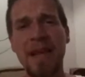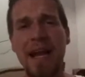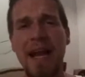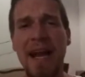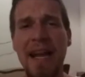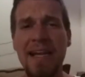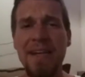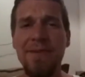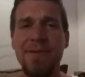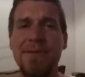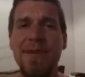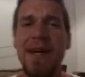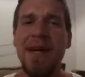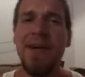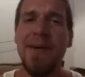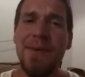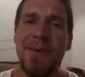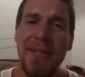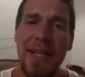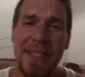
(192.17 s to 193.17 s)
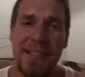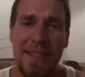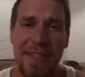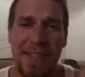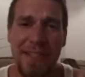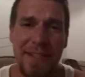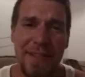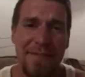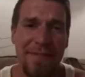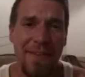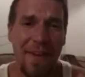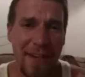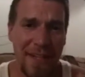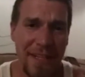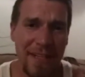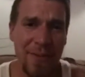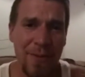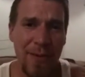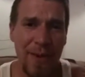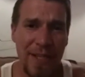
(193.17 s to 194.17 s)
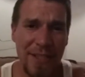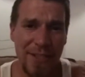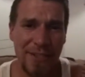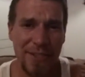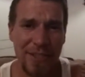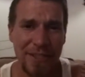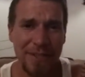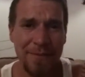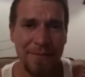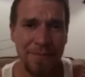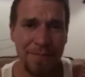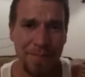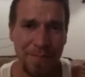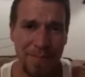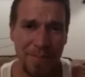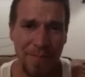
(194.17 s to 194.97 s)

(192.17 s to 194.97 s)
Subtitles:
I don't know. That's a good fucking question.